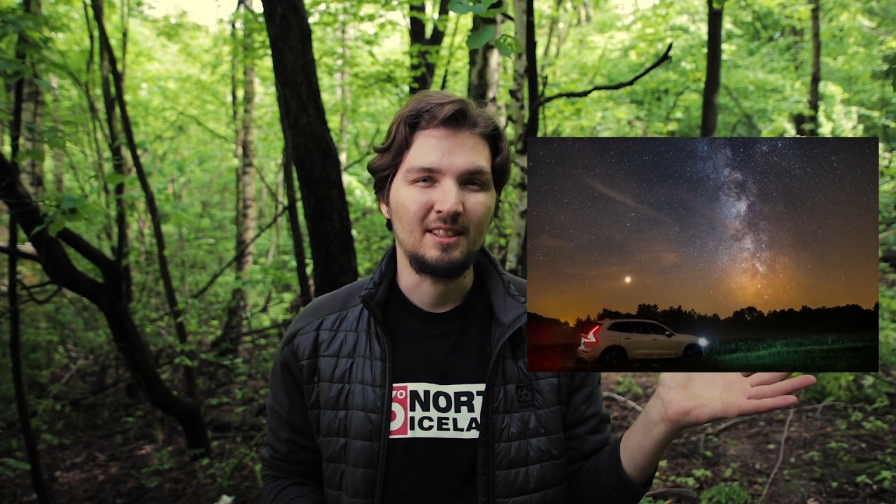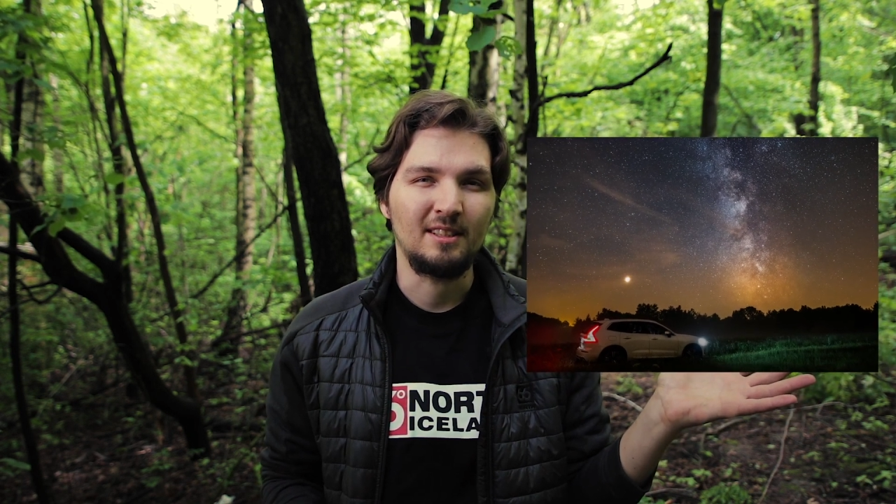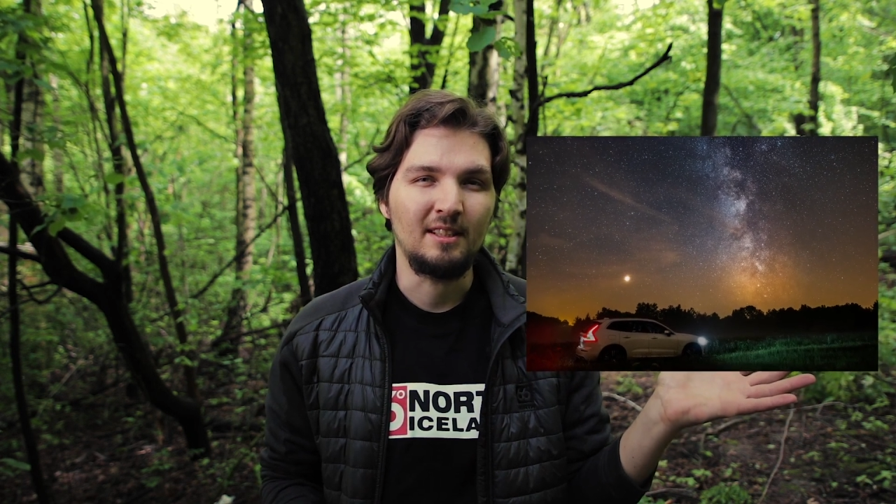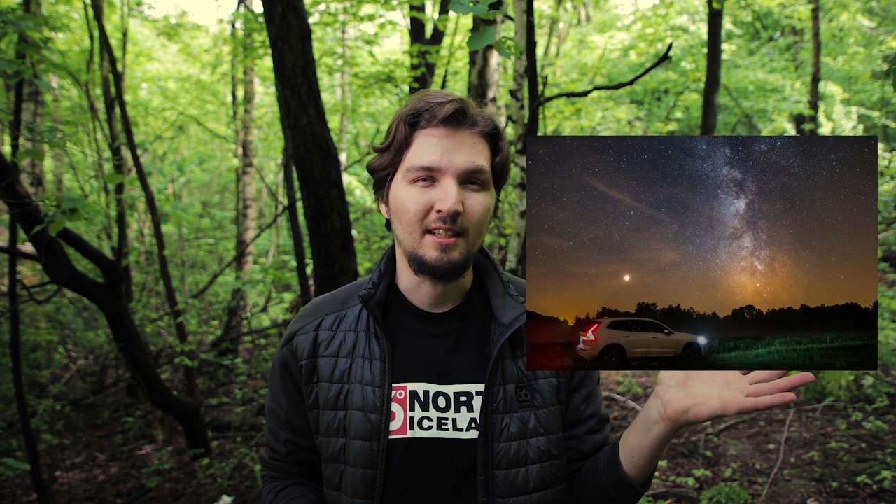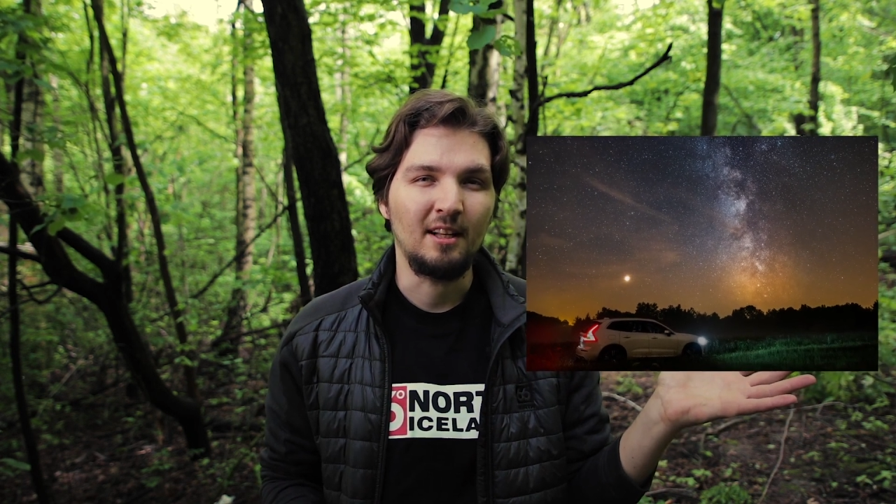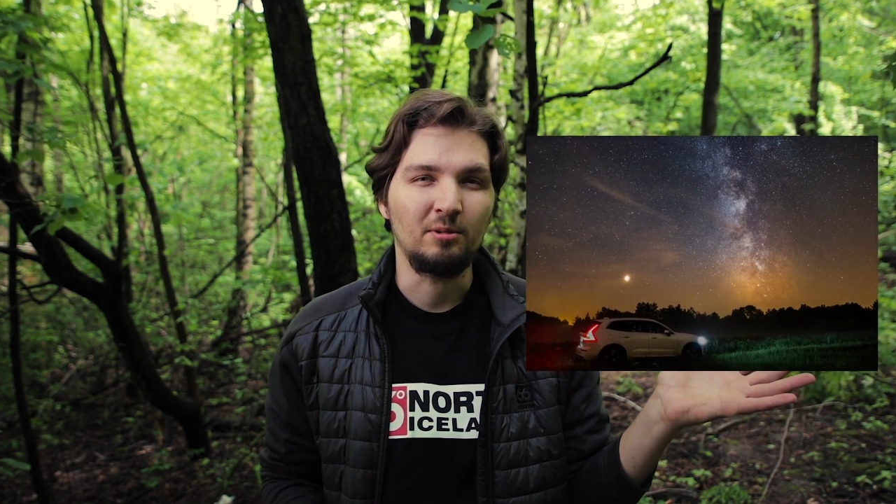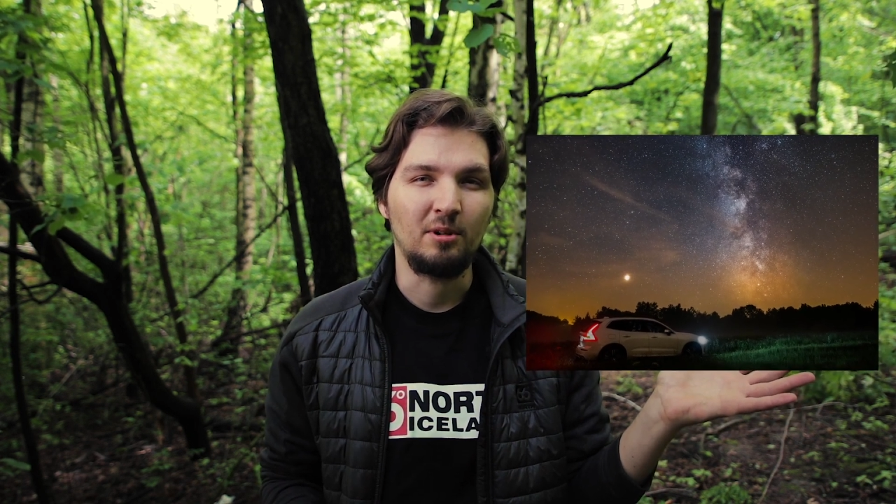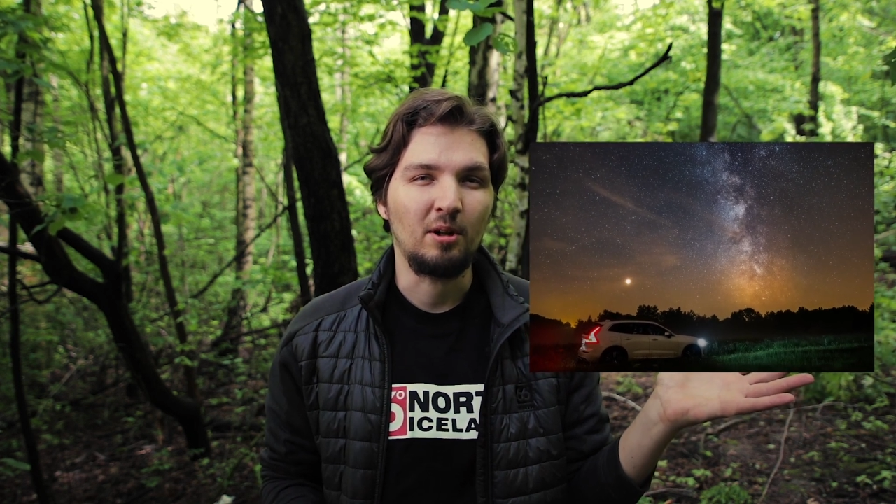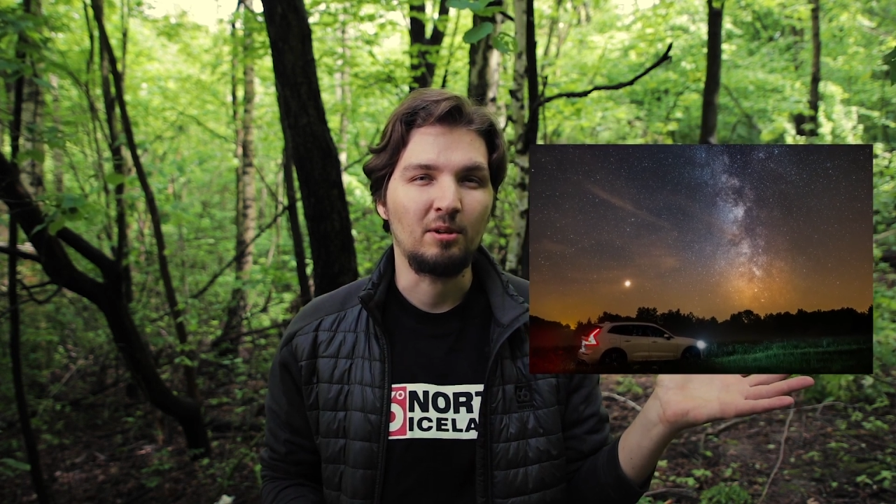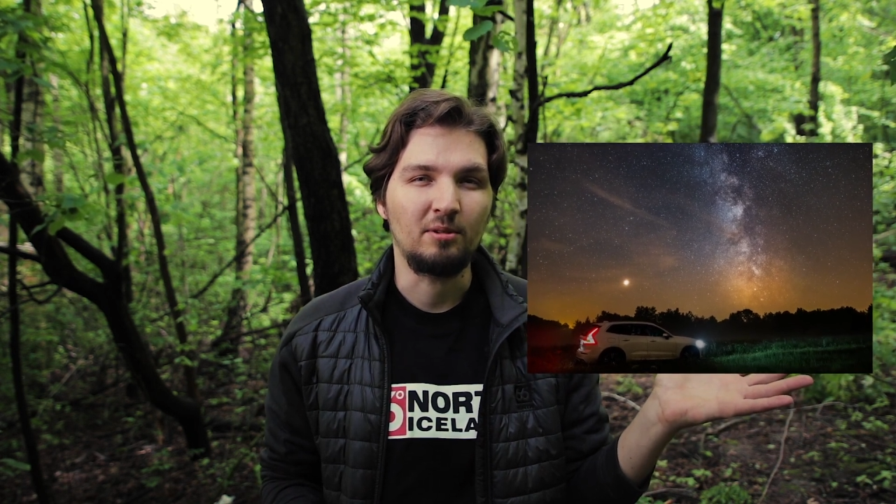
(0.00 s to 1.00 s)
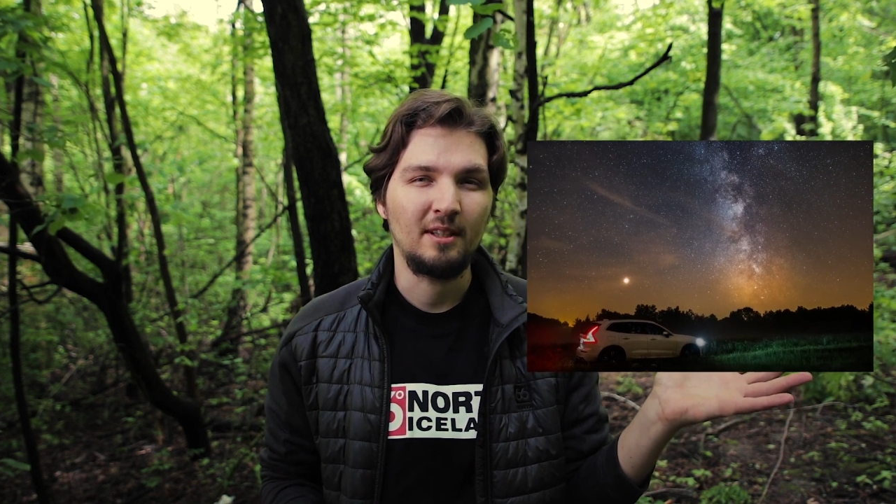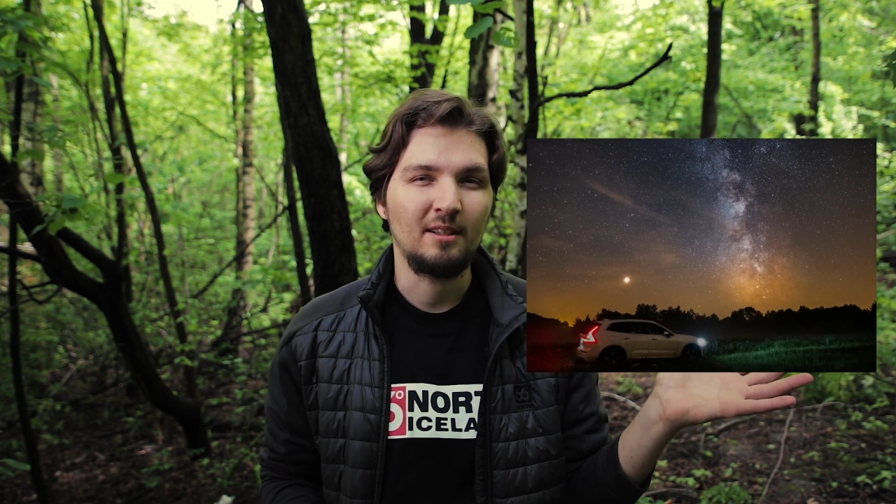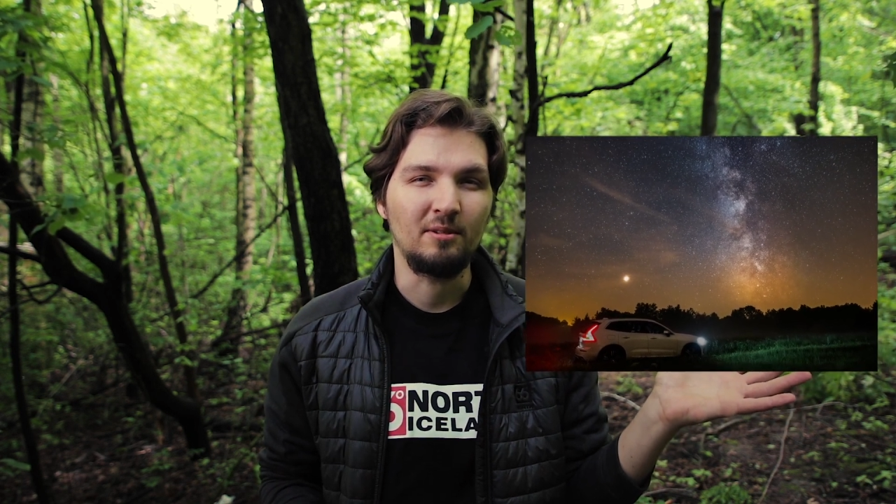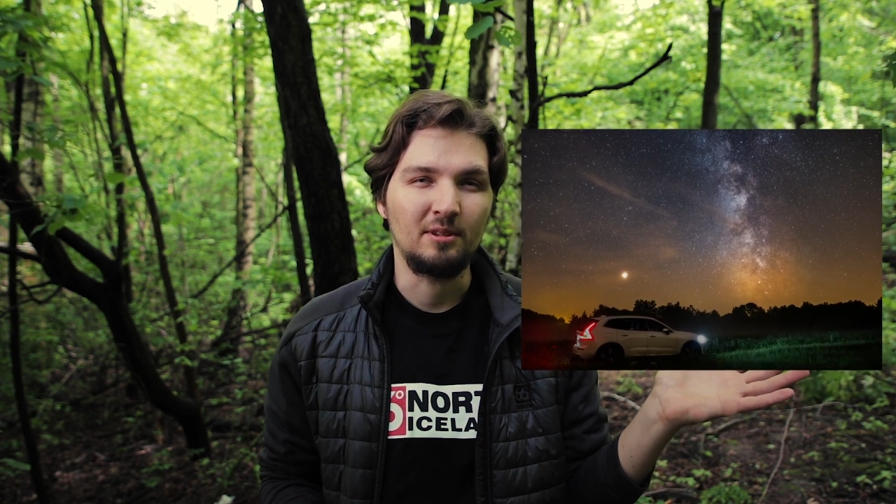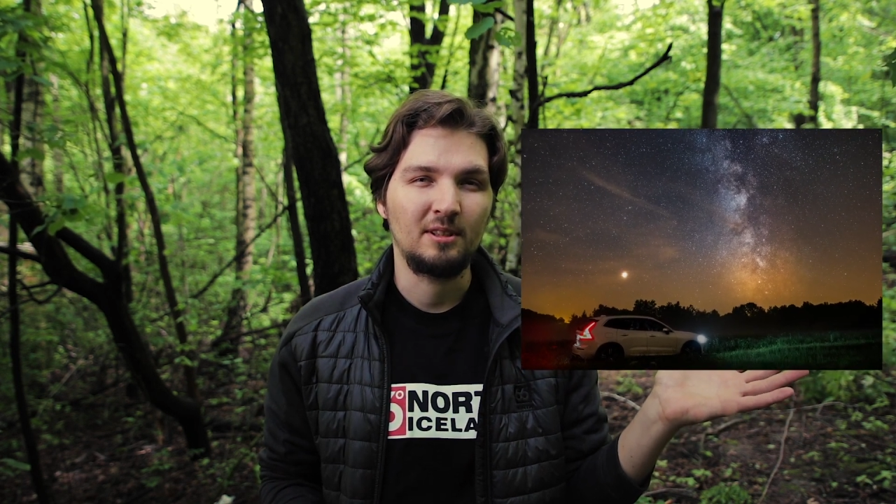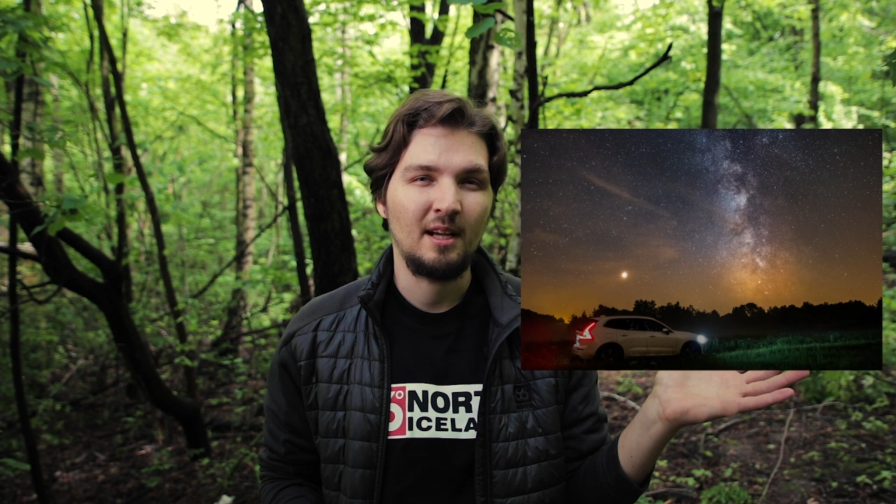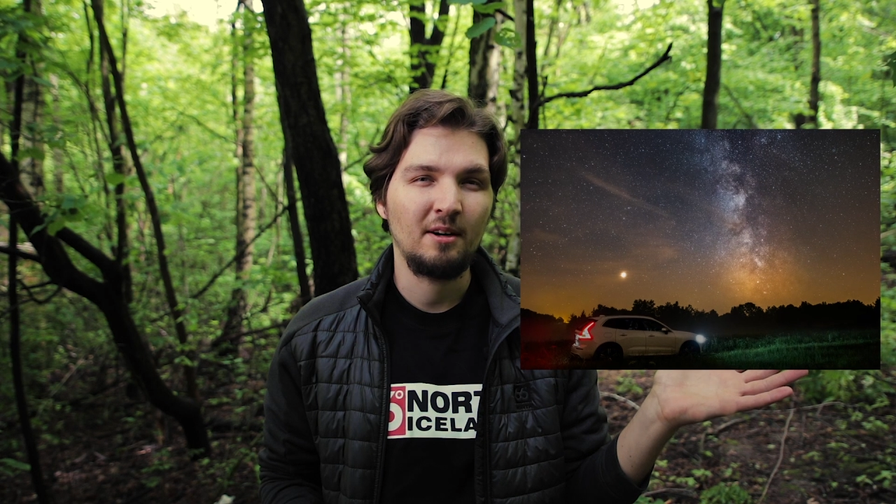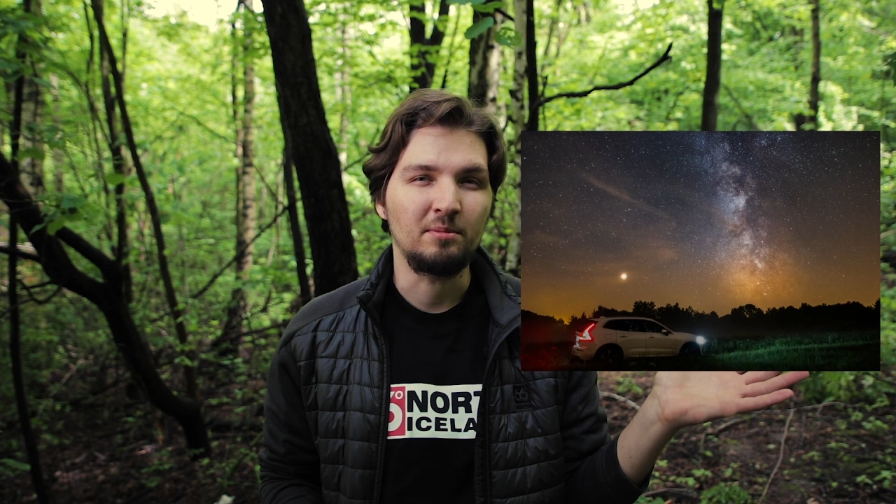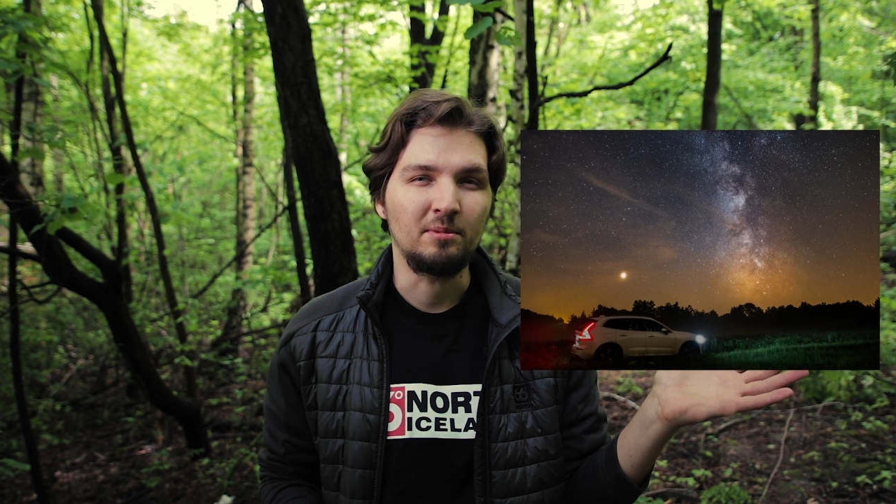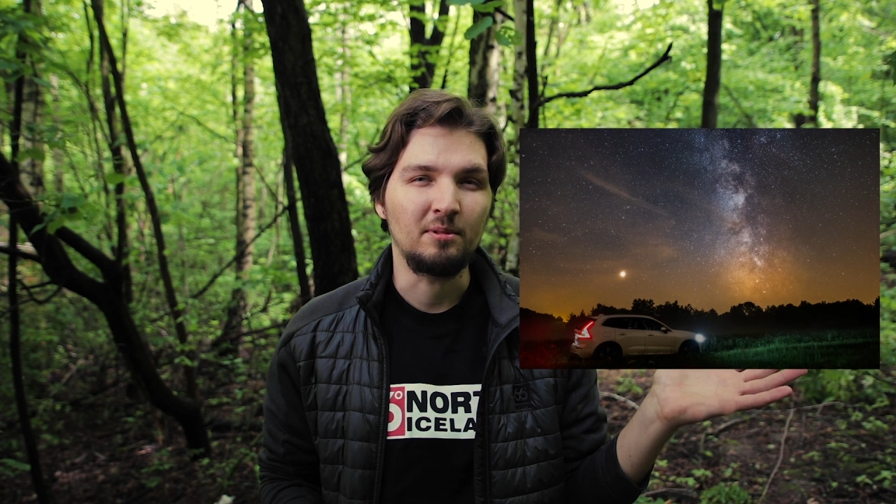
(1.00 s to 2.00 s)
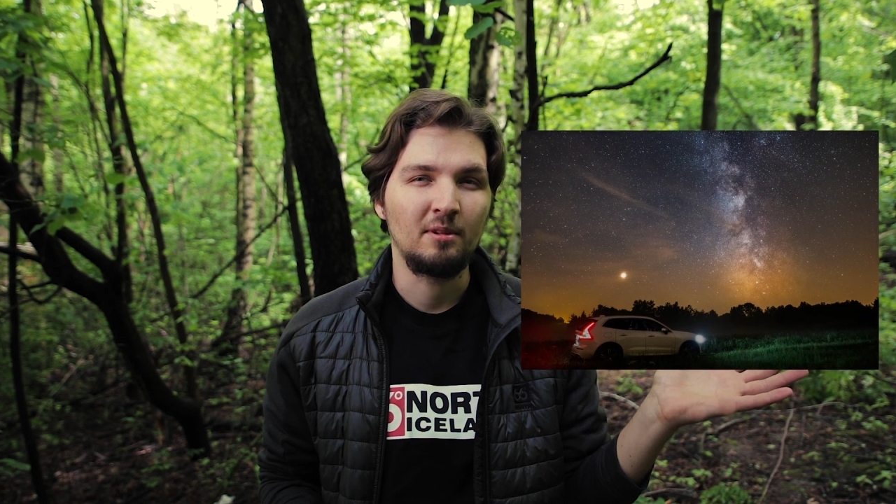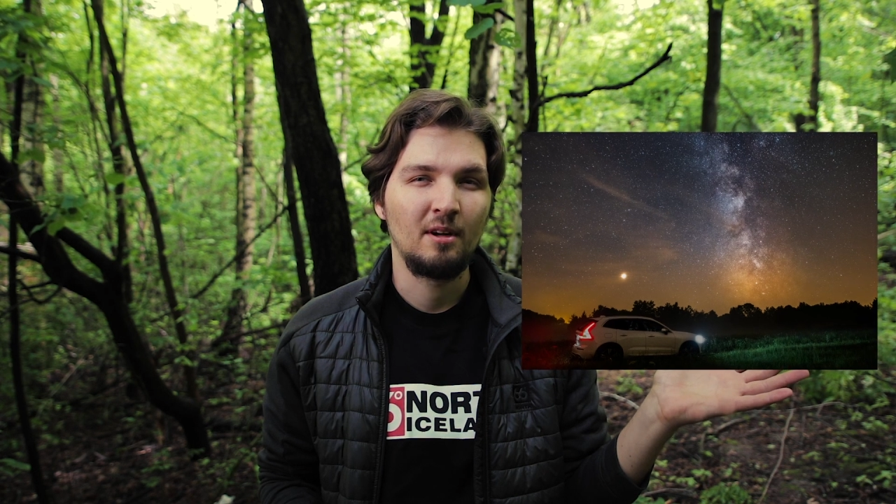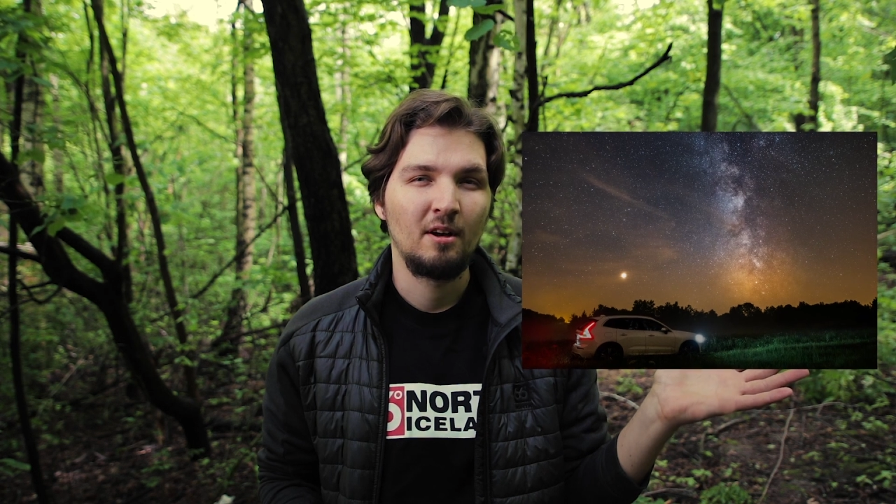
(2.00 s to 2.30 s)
this yellow color, it looks terrible.